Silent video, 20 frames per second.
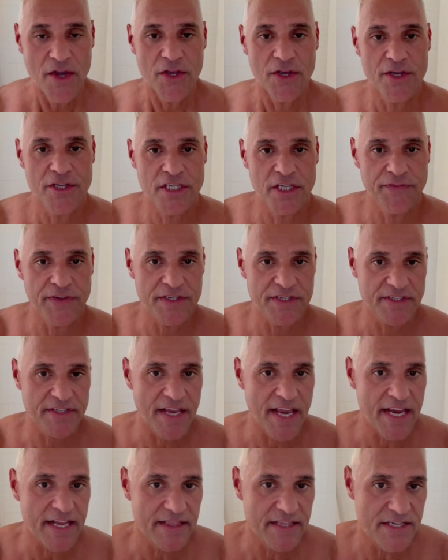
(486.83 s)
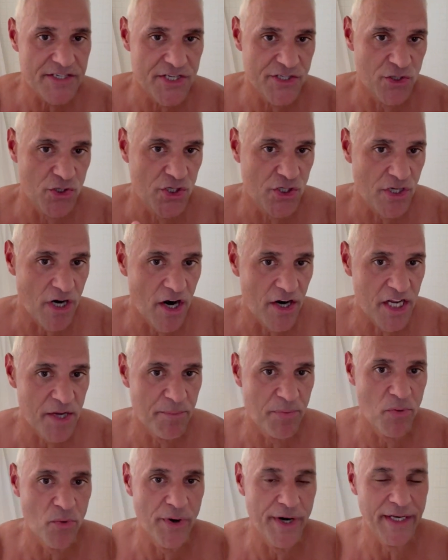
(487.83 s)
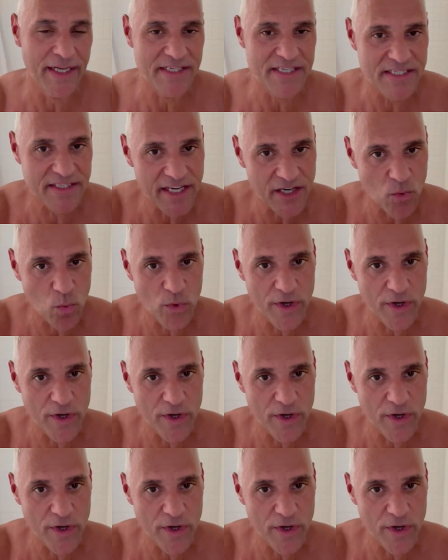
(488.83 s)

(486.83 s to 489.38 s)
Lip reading: You see, you take this as your starting point and stick